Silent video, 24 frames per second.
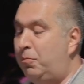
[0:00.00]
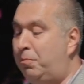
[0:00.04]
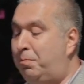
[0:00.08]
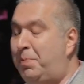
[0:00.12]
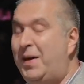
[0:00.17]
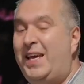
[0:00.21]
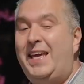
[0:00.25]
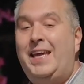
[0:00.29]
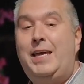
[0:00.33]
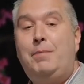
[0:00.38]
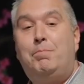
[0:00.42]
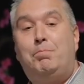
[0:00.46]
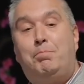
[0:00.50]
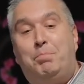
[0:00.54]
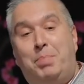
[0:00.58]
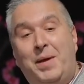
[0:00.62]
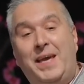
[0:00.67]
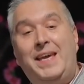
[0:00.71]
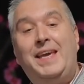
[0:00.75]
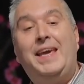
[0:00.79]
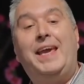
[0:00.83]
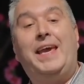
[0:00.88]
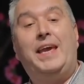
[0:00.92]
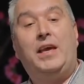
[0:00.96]
be
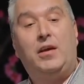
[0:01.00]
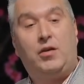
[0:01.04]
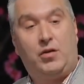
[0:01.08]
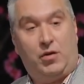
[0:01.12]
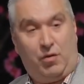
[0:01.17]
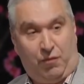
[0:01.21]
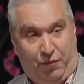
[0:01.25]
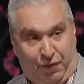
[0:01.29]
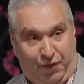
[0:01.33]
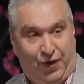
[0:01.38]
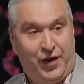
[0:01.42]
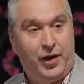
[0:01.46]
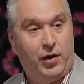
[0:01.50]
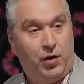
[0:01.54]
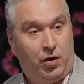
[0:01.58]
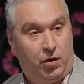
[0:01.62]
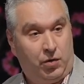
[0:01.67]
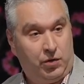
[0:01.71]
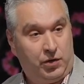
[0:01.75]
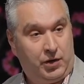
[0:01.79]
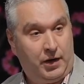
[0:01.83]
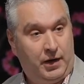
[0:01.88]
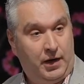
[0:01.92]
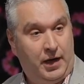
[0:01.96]
being filled.